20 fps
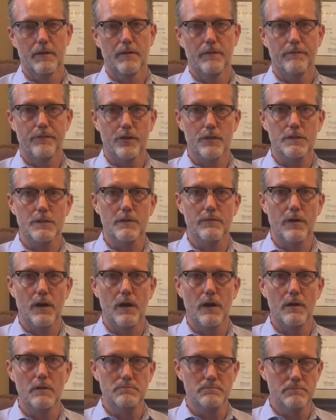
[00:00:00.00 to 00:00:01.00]
First of
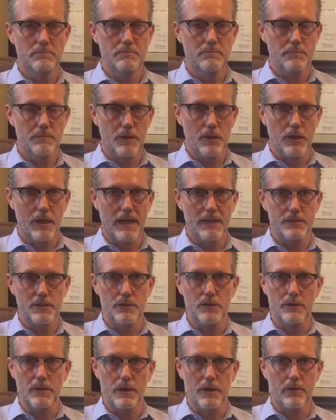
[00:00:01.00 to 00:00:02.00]
all, you guys are
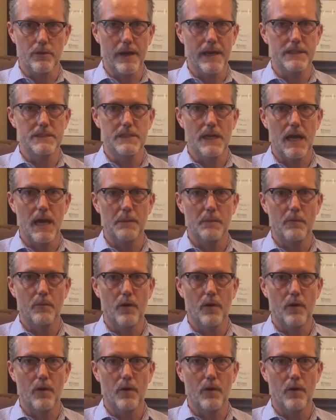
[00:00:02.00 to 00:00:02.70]
doing a great job of